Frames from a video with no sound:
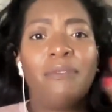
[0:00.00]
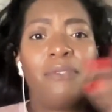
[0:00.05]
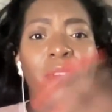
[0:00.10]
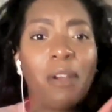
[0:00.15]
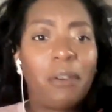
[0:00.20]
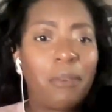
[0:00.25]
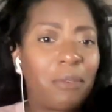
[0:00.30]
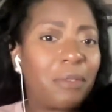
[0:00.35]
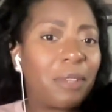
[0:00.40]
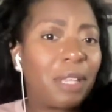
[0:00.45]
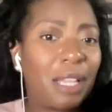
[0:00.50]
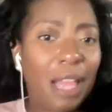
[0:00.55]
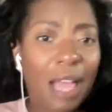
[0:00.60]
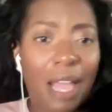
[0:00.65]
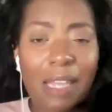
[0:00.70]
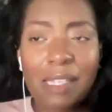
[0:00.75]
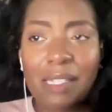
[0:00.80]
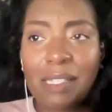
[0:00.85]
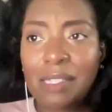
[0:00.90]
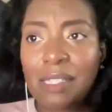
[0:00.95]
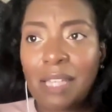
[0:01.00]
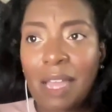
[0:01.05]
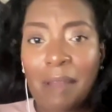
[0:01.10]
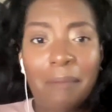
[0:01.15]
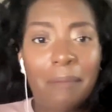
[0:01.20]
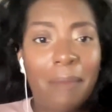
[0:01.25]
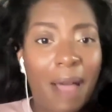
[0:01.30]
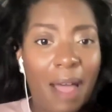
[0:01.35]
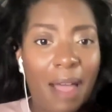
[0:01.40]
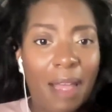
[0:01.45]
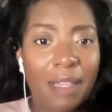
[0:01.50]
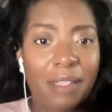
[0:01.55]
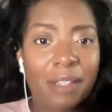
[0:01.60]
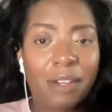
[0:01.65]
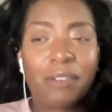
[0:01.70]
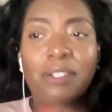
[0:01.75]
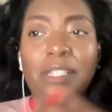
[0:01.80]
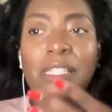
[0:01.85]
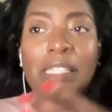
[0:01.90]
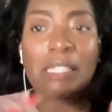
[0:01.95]
there are clients like mine
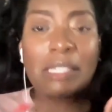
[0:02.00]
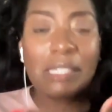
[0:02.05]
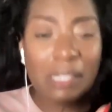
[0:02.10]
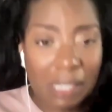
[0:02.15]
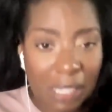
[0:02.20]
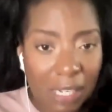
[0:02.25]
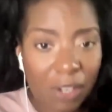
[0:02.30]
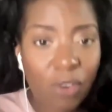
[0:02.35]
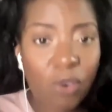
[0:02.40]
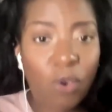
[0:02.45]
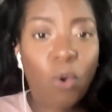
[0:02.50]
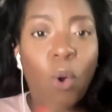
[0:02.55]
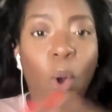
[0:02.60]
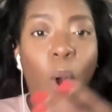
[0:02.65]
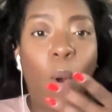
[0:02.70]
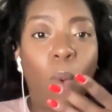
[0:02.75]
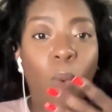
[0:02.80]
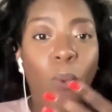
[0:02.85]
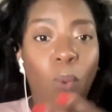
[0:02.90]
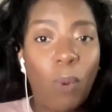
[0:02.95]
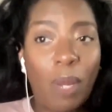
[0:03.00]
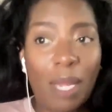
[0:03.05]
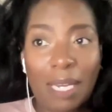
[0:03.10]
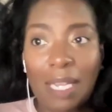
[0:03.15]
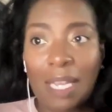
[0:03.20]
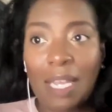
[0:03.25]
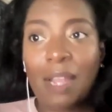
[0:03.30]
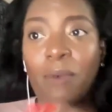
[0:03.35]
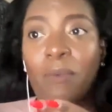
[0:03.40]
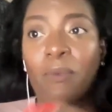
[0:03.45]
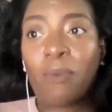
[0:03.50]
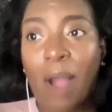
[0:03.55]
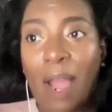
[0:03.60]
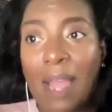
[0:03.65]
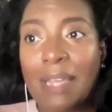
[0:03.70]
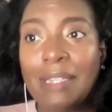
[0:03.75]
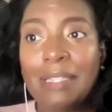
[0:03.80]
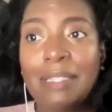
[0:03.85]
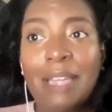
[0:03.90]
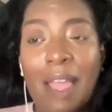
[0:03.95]
that are still winning
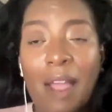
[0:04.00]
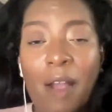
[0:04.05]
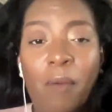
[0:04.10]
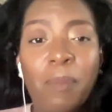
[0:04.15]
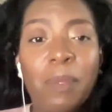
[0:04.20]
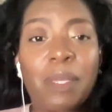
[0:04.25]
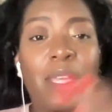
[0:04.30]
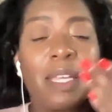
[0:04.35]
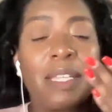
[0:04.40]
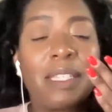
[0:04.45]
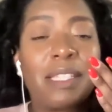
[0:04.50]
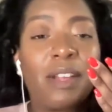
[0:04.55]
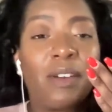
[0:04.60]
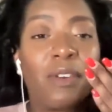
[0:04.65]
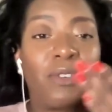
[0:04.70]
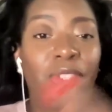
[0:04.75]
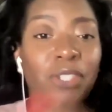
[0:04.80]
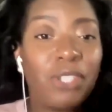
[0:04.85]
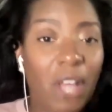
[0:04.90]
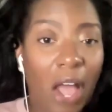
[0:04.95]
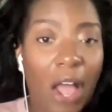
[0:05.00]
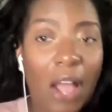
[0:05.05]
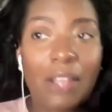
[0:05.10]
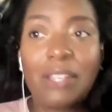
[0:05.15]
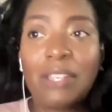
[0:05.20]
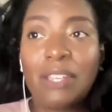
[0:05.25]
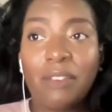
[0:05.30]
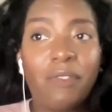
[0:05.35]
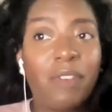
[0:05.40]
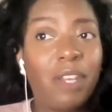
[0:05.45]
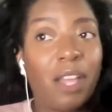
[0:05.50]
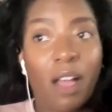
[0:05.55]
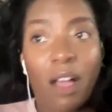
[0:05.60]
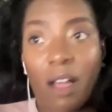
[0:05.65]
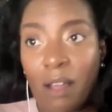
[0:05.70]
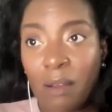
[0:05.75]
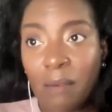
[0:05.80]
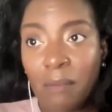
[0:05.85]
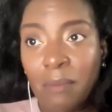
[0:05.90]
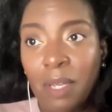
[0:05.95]
right now because they are not giving
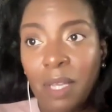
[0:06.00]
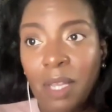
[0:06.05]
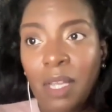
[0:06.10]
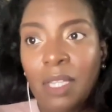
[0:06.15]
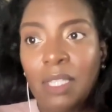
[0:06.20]
up.